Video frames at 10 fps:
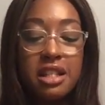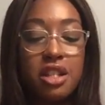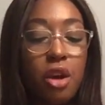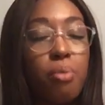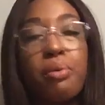
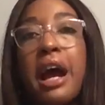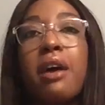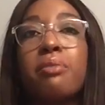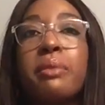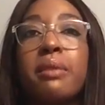So
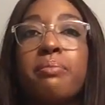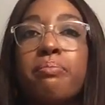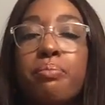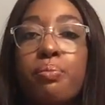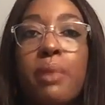brown
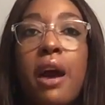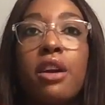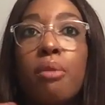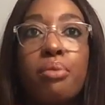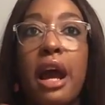
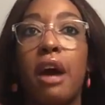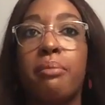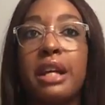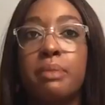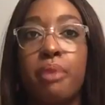on brown
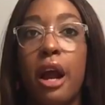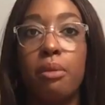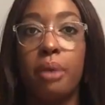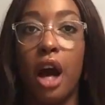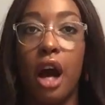makes
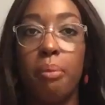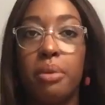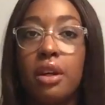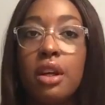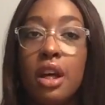brown
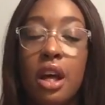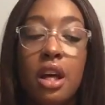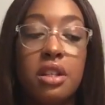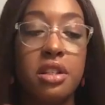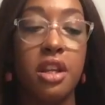pop.
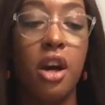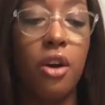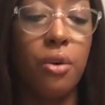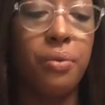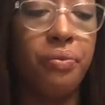
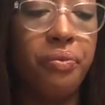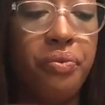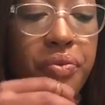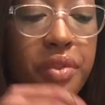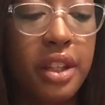So
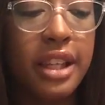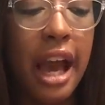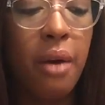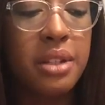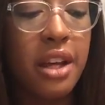yeah,
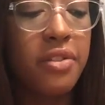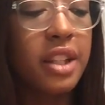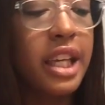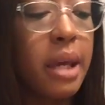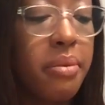I would
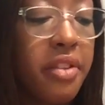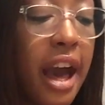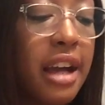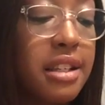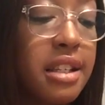definitely keep
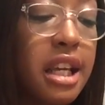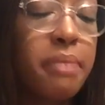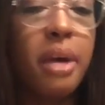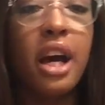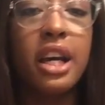that
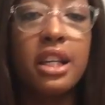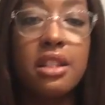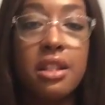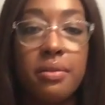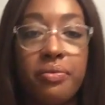in
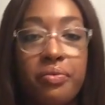mind.